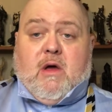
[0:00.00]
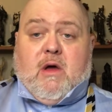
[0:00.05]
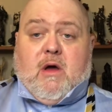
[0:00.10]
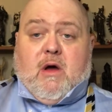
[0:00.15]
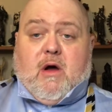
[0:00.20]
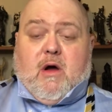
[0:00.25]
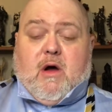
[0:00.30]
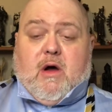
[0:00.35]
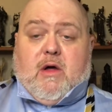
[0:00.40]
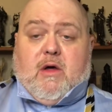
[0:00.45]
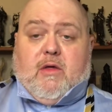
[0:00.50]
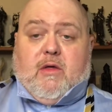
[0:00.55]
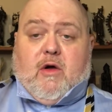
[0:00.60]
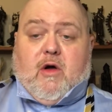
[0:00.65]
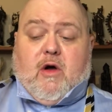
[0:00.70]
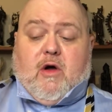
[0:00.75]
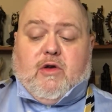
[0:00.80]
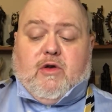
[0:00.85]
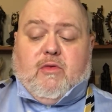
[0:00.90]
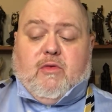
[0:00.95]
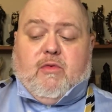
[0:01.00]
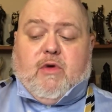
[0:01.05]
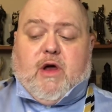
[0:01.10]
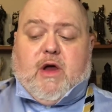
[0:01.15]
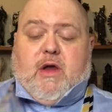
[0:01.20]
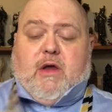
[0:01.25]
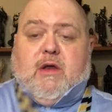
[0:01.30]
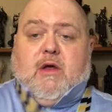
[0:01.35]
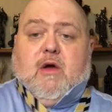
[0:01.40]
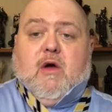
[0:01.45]
on your
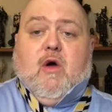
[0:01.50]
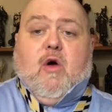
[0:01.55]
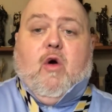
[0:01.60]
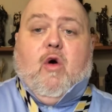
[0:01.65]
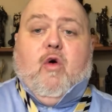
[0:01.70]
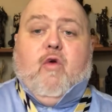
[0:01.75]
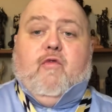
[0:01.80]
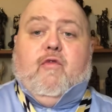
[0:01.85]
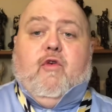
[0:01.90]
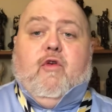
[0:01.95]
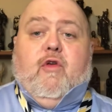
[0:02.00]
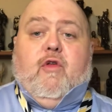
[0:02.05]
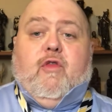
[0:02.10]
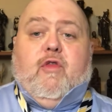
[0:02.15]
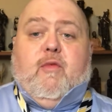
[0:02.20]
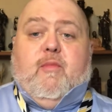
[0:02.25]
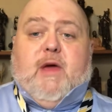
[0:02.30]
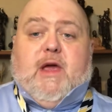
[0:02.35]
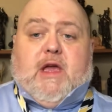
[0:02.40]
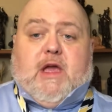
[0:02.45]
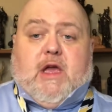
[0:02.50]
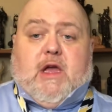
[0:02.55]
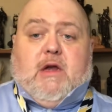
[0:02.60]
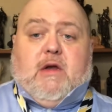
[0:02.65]
right over the big end,